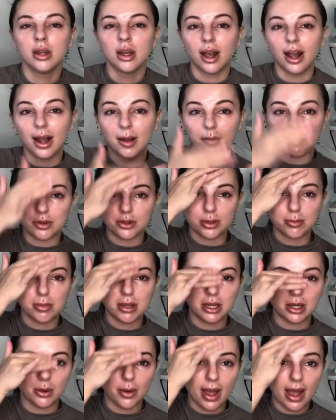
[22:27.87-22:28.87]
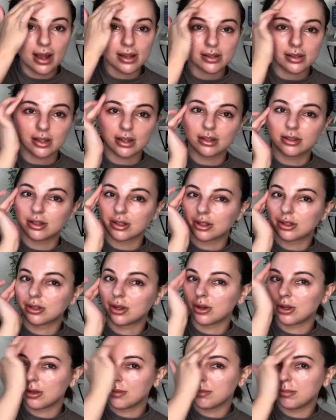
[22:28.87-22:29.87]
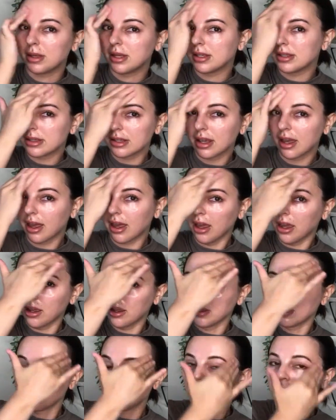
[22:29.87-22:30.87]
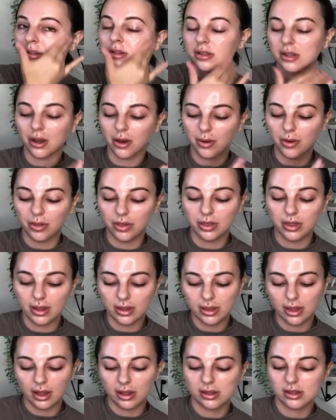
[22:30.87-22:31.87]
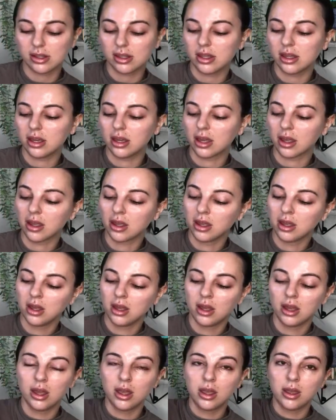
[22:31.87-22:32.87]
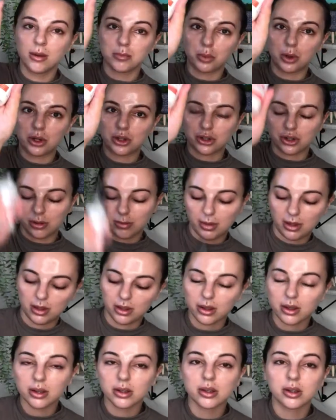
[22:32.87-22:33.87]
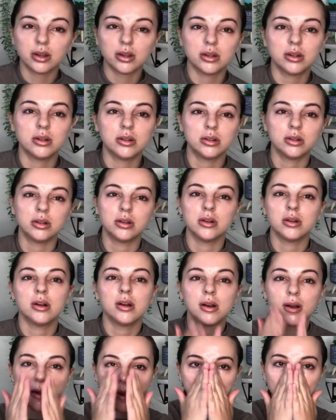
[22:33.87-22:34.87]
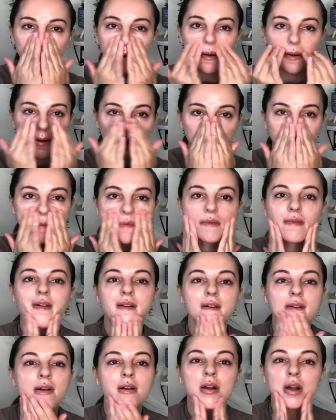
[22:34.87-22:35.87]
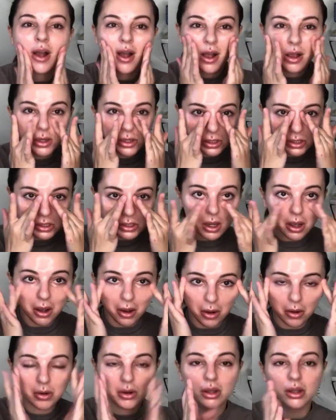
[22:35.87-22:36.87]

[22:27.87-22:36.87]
um, there's amino acids, there's sodium PCA. So that's the moisture milk. All right. So